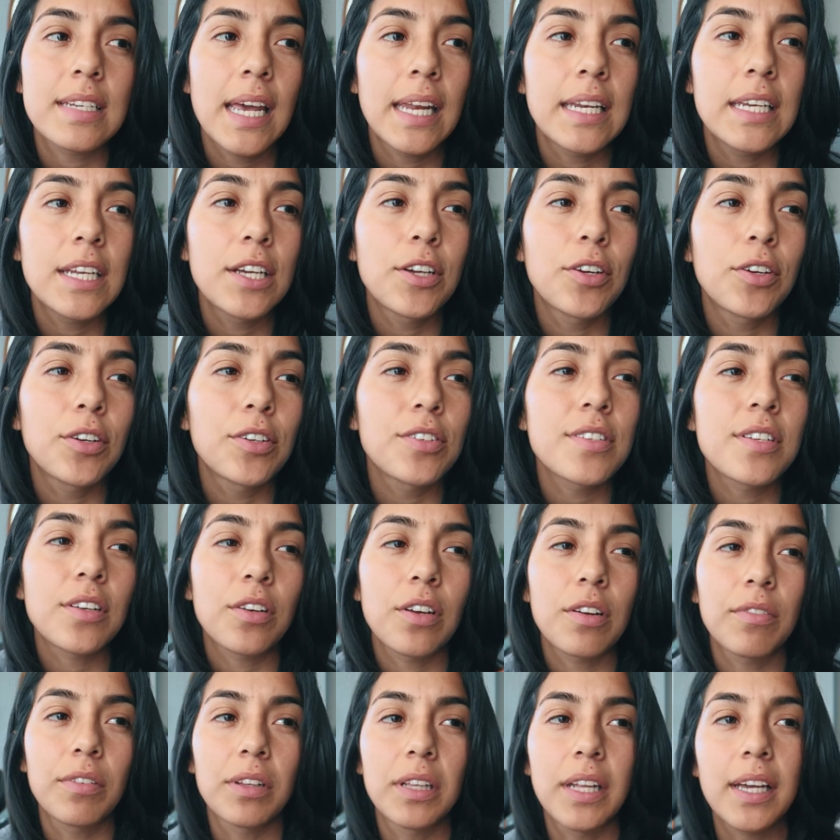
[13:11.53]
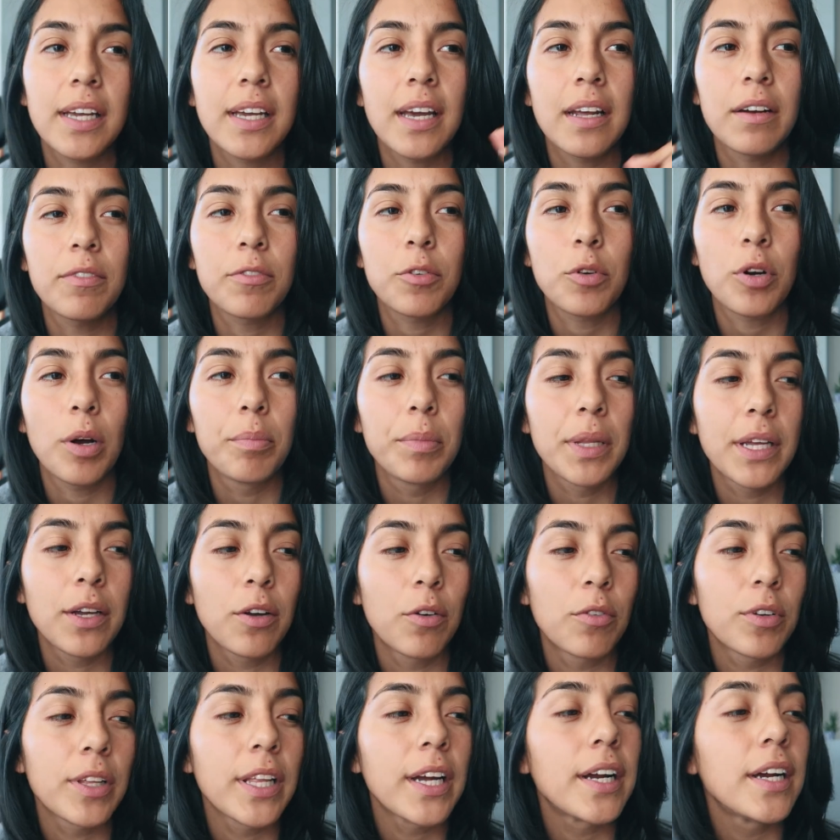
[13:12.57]
10 years. They're even like kind of crumbling
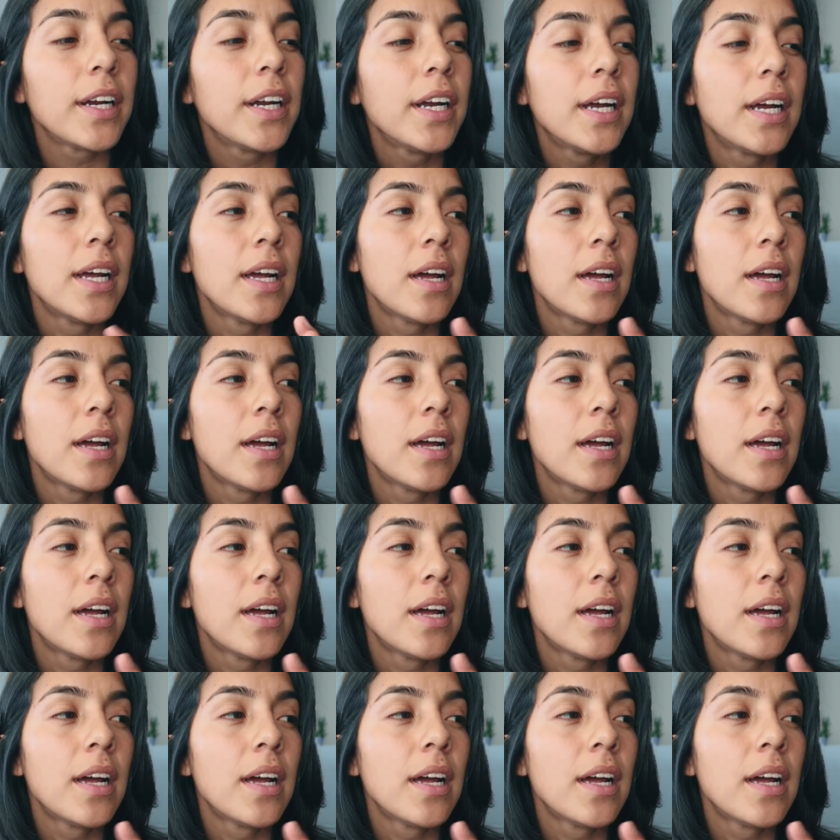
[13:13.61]
over there.